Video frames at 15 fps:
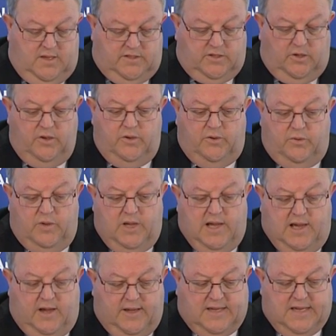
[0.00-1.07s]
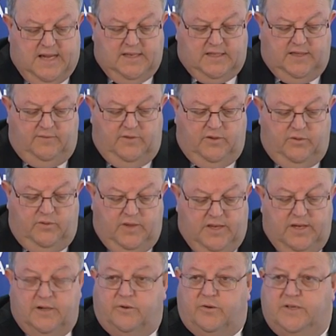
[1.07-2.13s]
So I can't give you
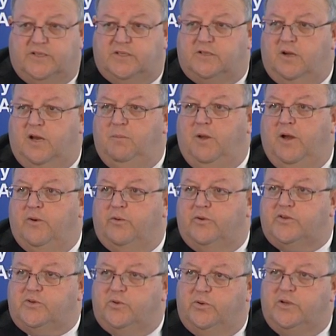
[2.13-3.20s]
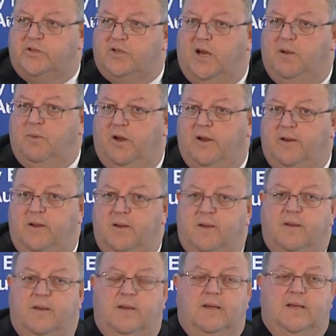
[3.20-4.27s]
an increased timeline or a shorter timeline,
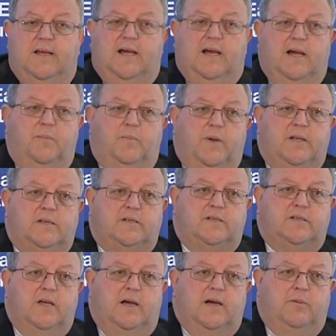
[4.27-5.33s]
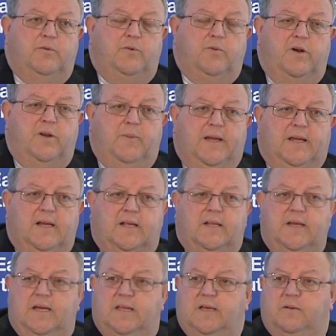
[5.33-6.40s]
but I would want to make it
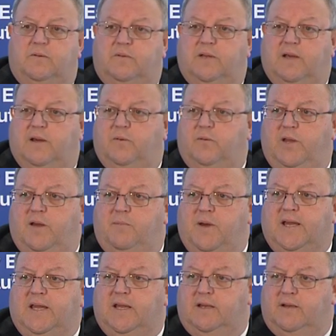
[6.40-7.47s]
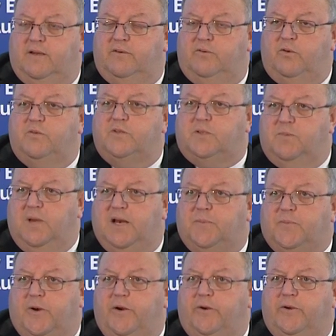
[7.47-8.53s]
clear that we are making an enormous amount
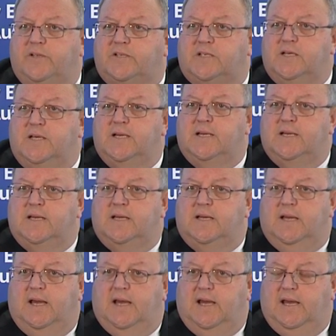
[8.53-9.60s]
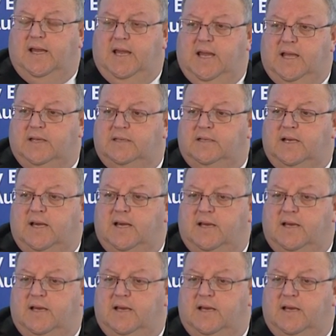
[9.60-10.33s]
of progress and